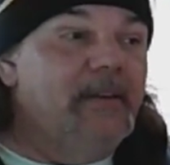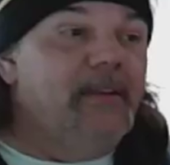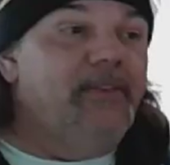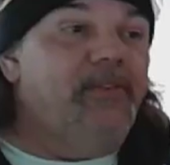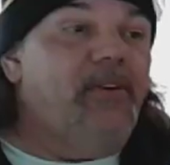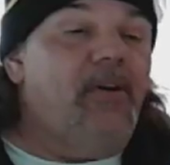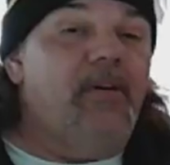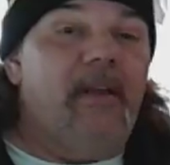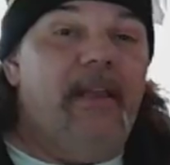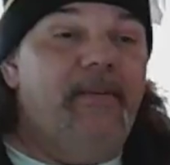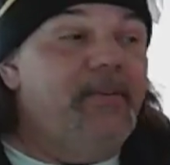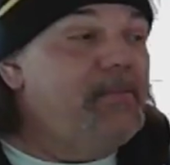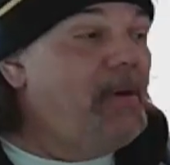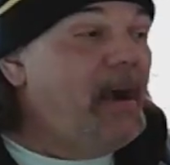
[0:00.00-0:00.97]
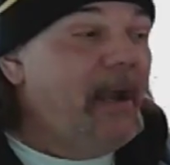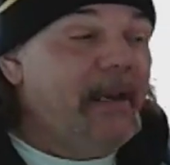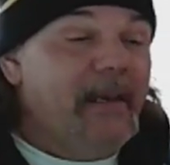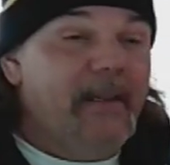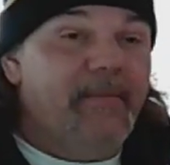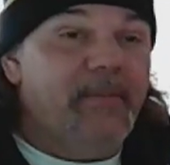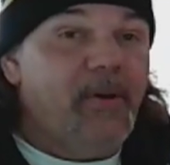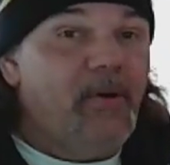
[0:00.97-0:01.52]
So even mine,
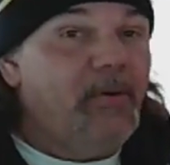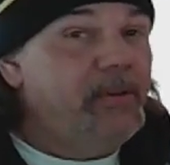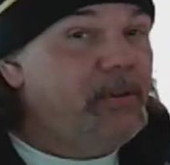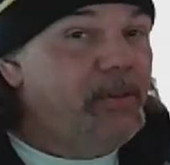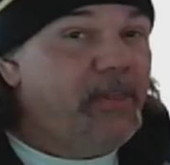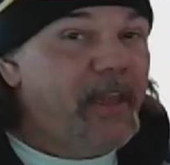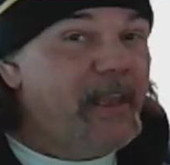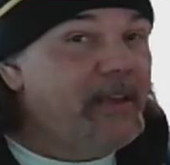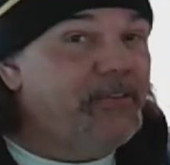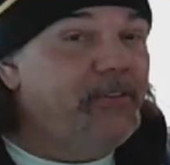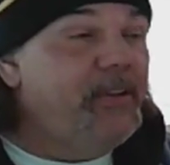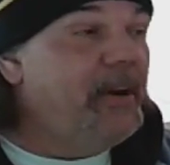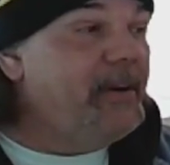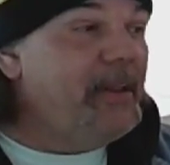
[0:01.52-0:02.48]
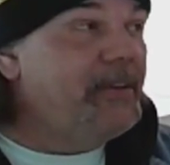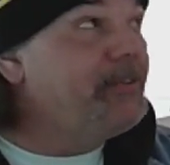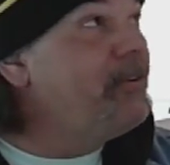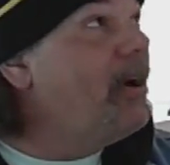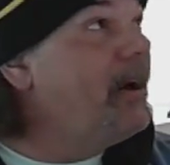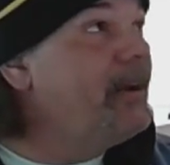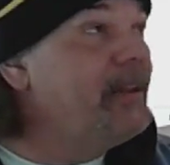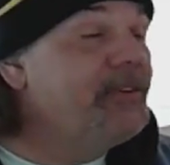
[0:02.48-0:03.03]
even though you think it's done, it's
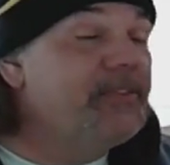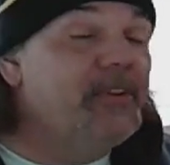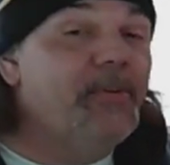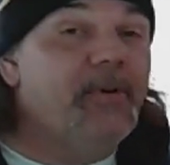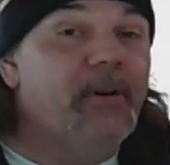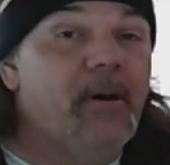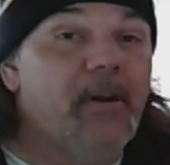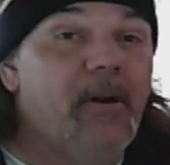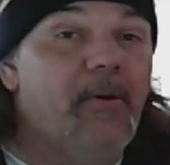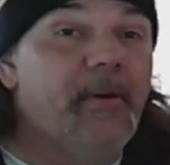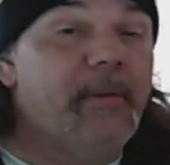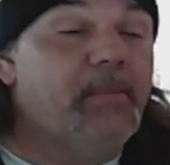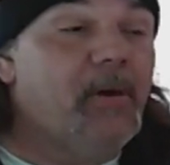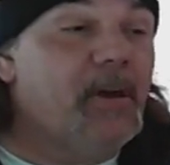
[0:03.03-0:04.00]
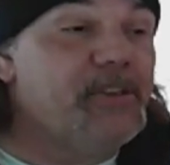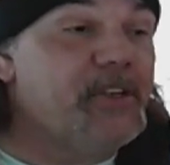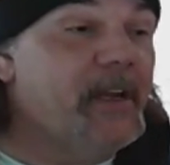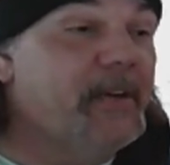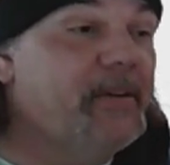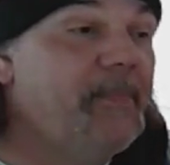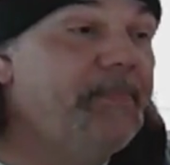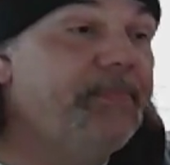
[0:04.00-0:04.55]
not. It's still an ongoing
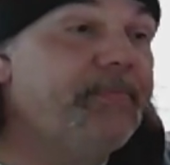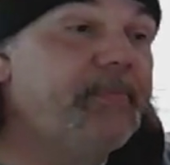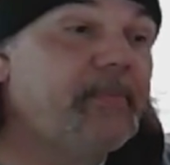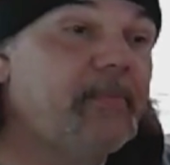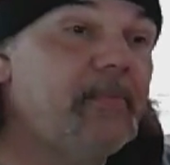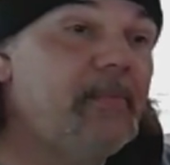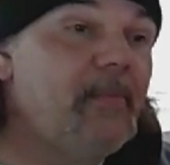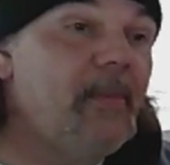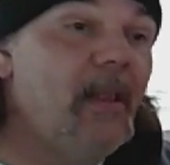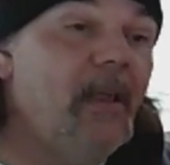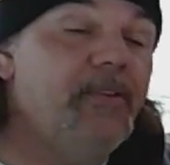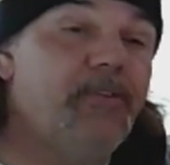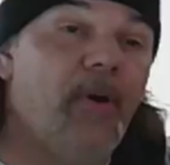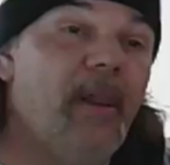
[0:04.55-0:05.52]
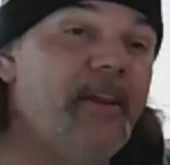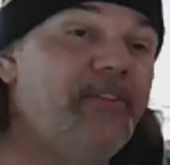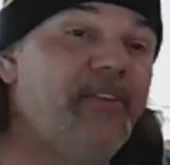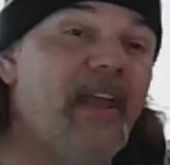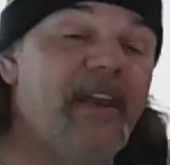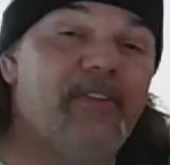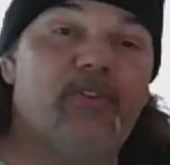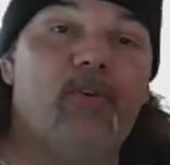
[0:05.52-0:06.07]
project. So I only
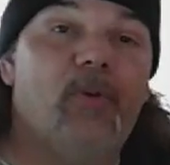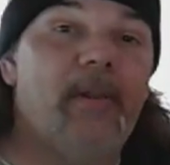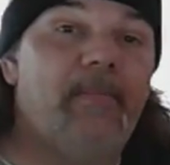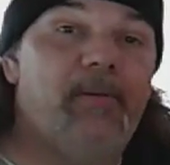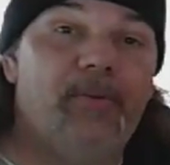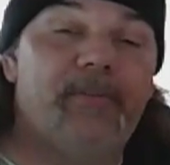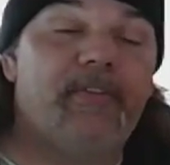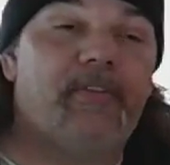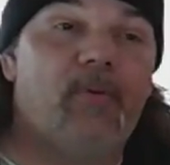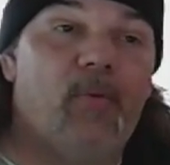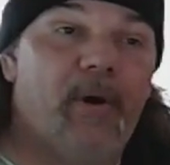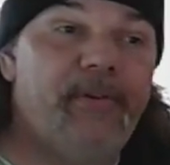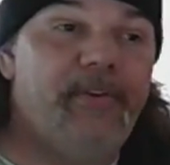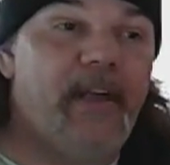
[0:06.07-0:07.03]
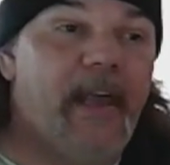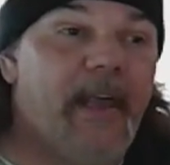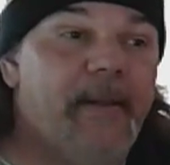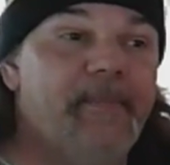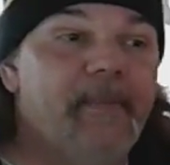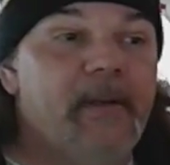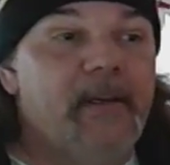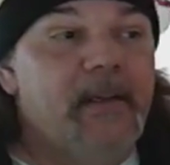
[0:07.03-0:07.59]
stayed at Schoolie-Palooza for one day.
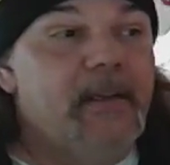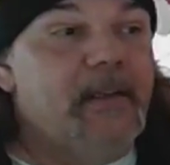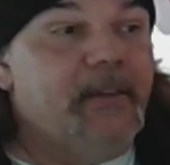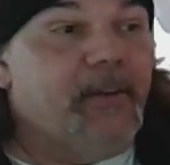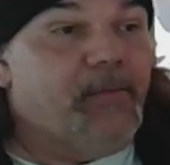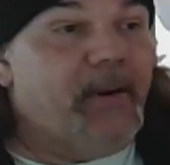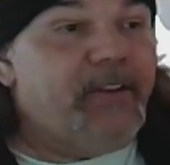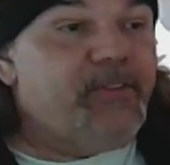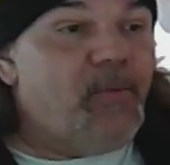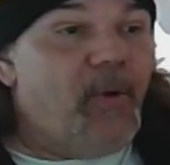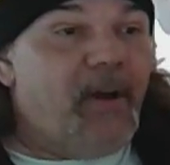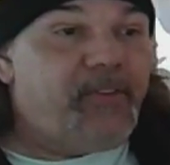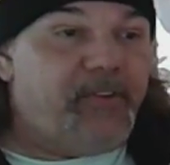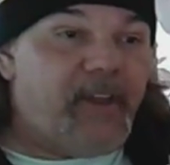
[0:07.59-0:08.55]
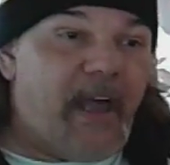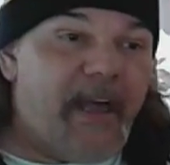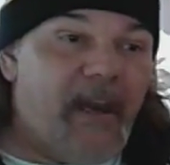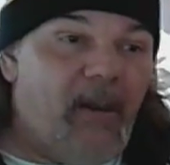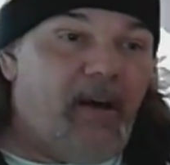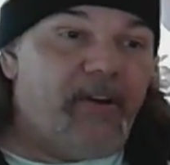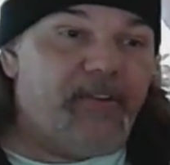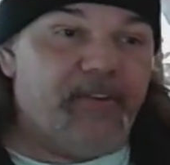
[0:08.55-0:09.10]
The reason was I had
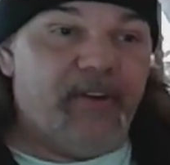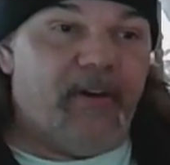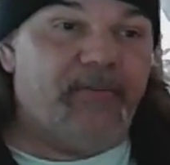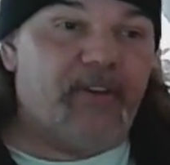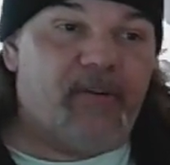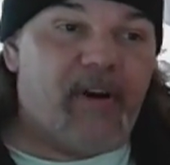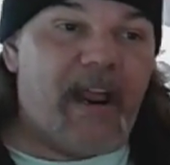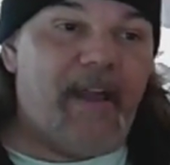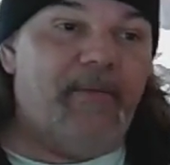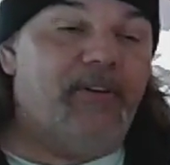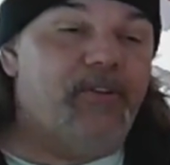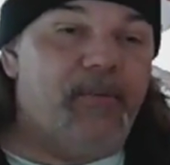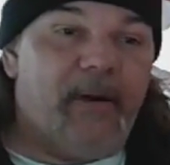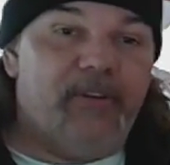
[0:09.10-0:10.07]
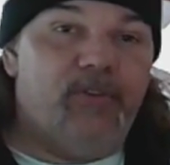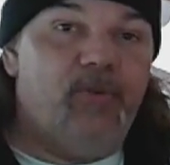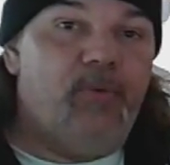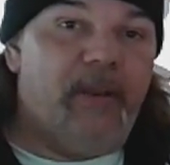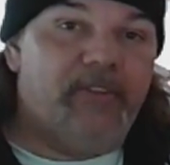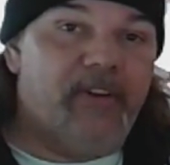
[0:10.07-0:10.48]
a lot of stuff to cram into my 2-week